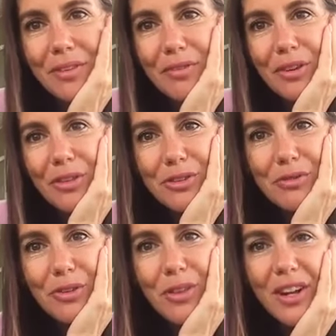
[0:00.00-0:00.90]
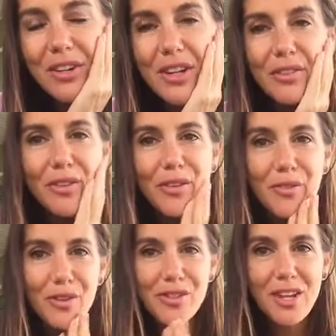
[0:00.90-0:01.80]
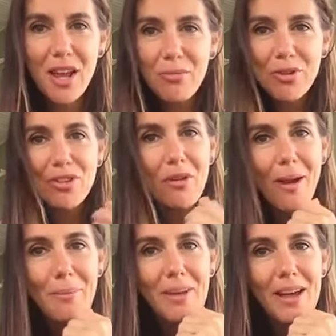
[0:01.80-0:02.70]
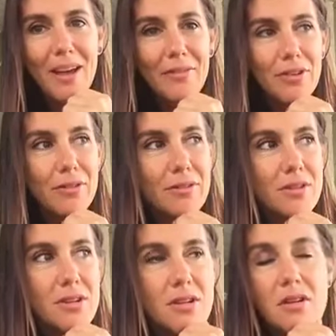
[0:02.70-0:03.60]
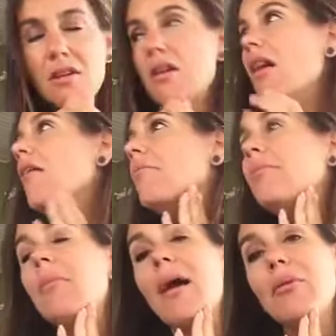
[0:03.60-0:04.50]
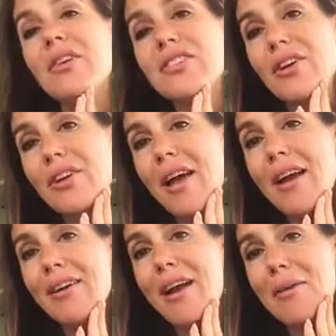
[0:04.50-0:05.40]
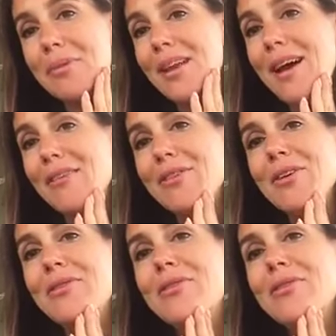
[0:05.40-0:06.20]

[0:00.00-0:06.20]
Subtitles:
For those of you that are here for the first time, we're so happy to have you. My whisker and I are happy to have you.